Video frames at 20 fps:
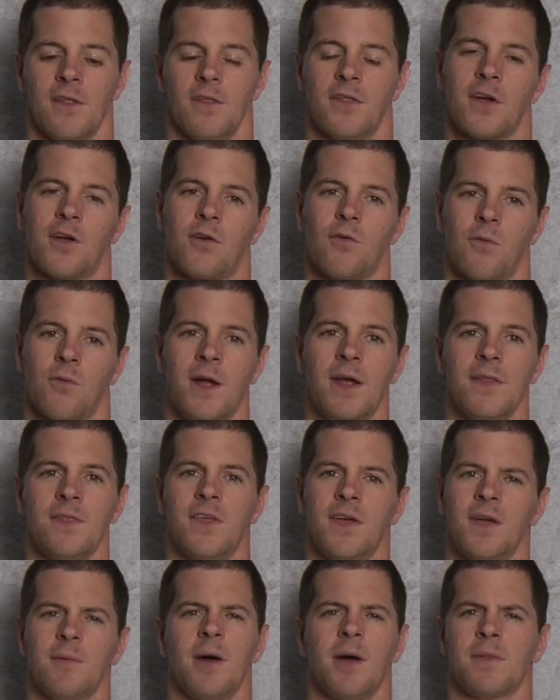The great
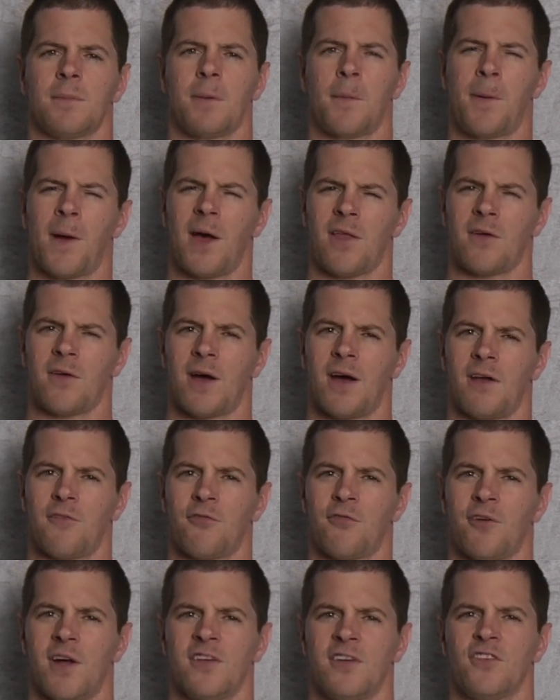thing about the propeller out
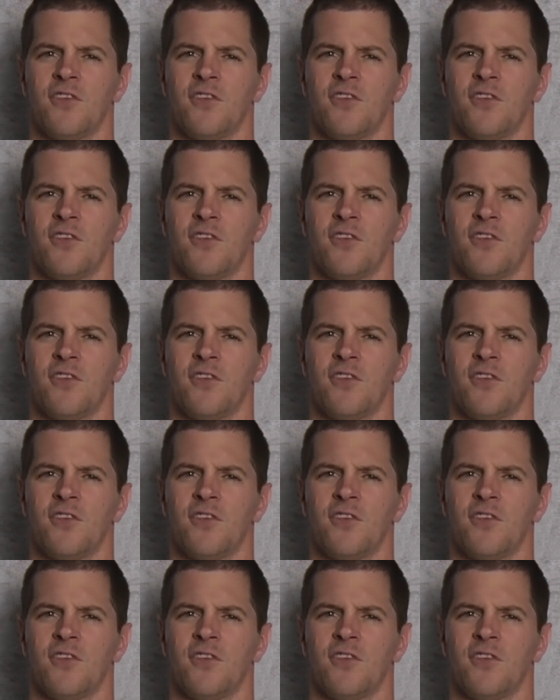front